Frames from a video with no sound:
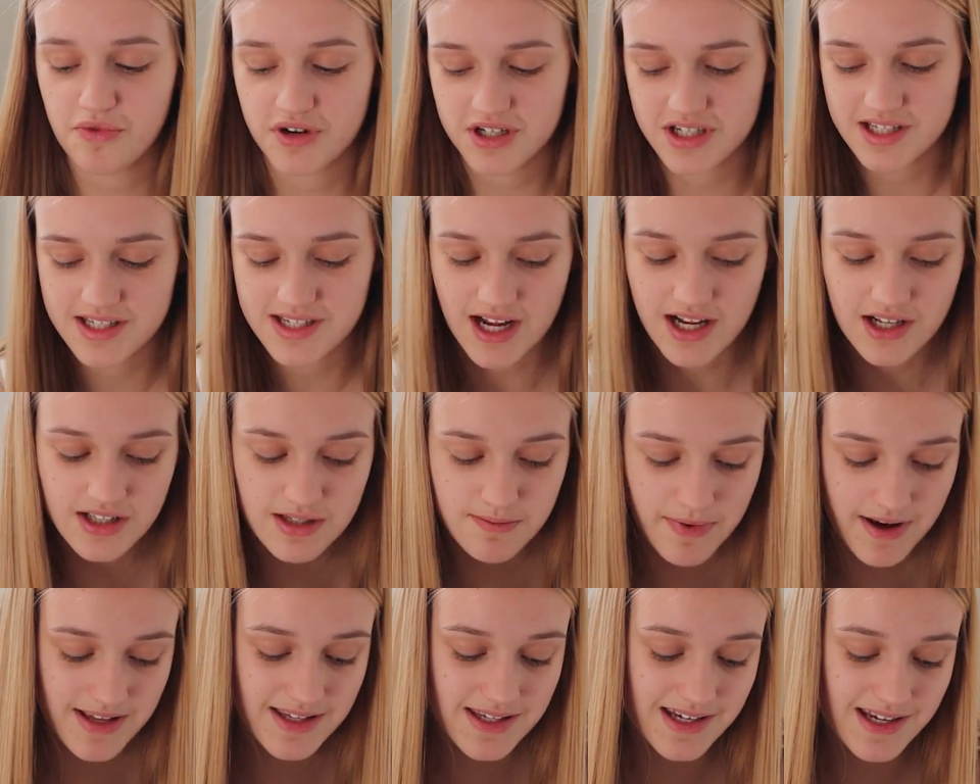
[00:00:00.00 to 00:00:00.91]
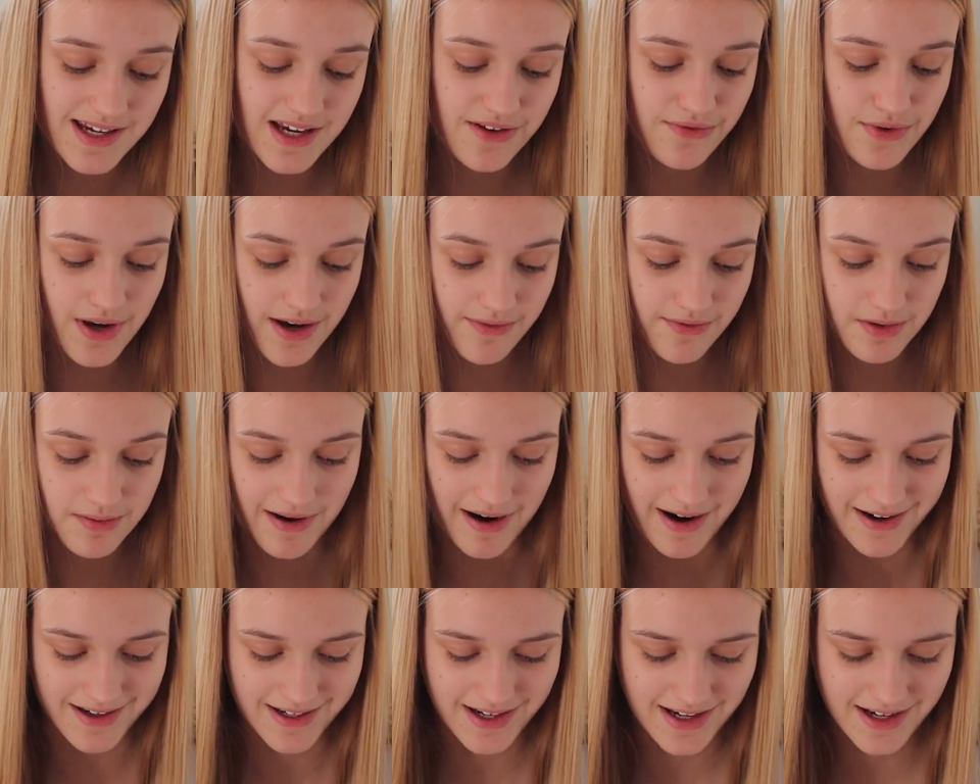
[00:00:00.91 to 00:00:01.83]
which sounds better if you have an
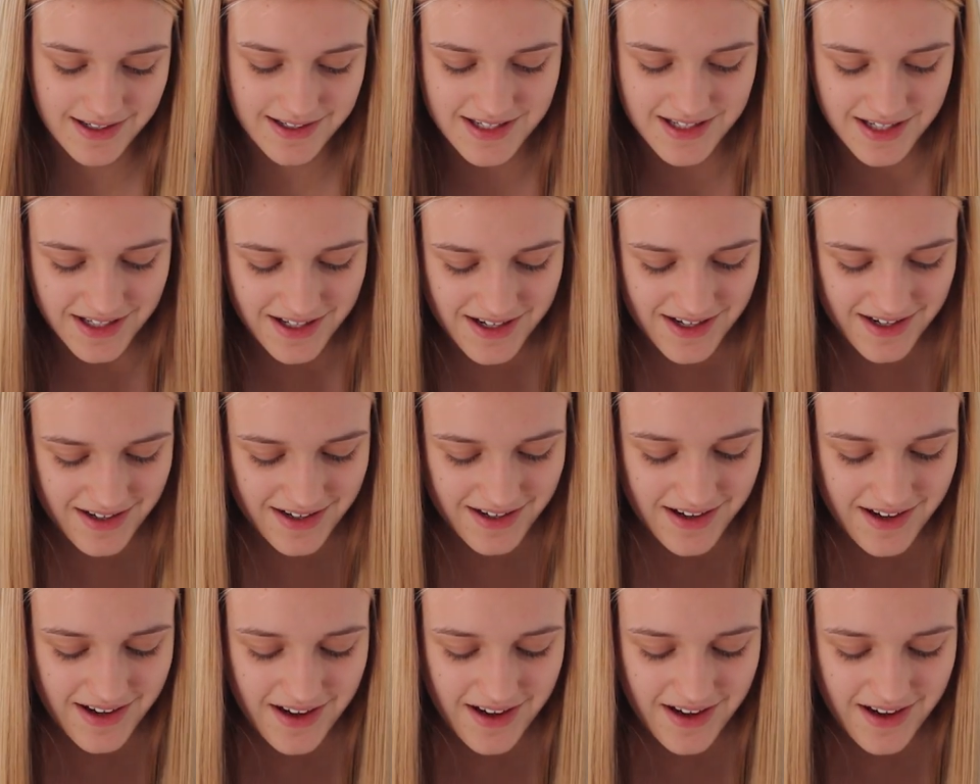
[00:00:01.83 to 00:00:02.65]
American accent.